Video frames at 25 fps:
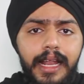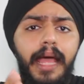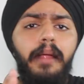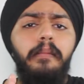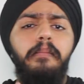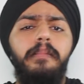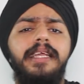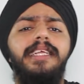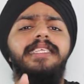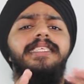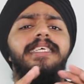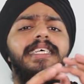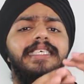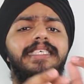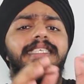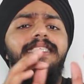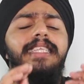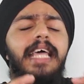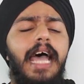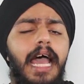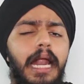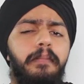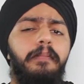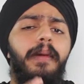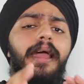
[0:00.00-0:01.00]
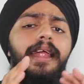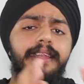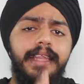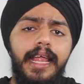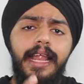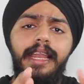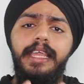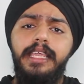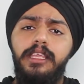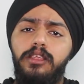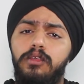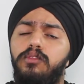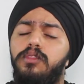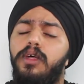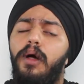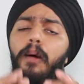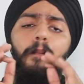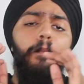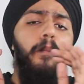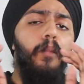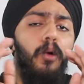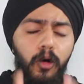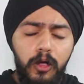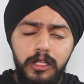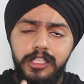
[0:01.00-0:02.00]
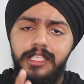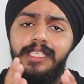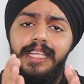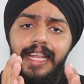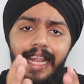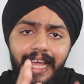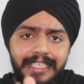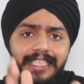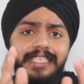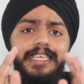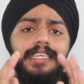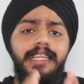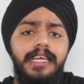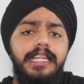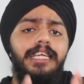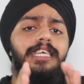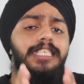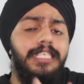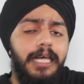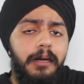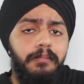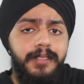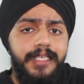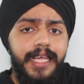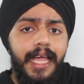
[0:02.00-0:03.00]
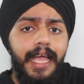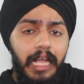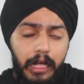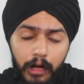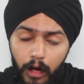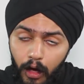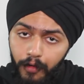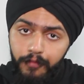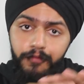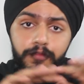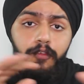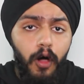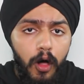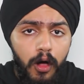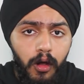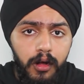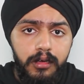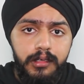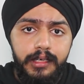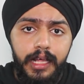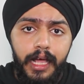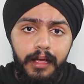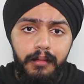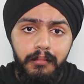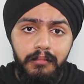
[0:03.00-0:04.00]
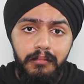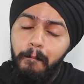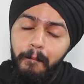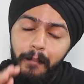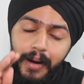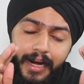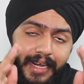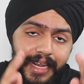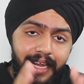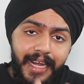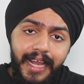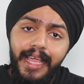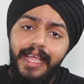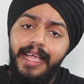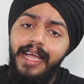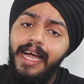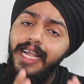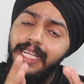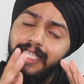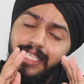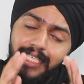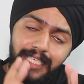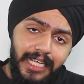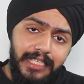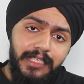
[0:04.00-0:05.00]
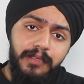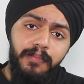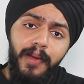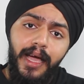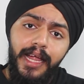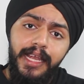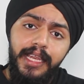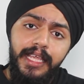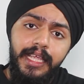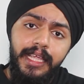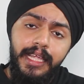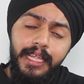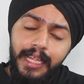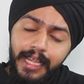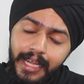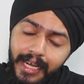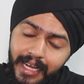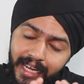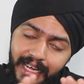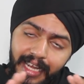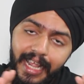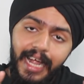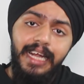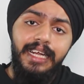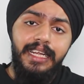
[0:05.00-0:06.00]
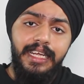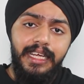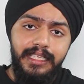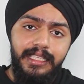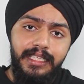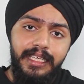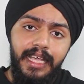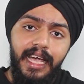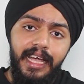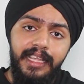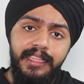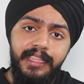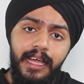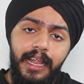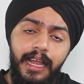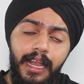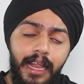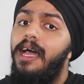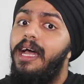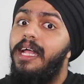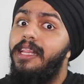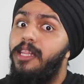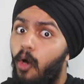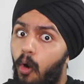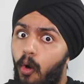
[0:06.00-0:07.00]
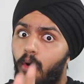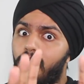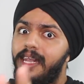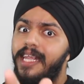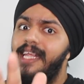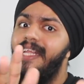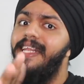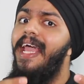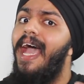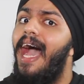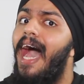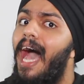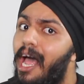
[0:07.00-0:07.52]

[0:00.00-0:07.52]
Let me just start by telling you the most legendary subject of all time. Pendidikan Jasmani dan Kesihatan. The only day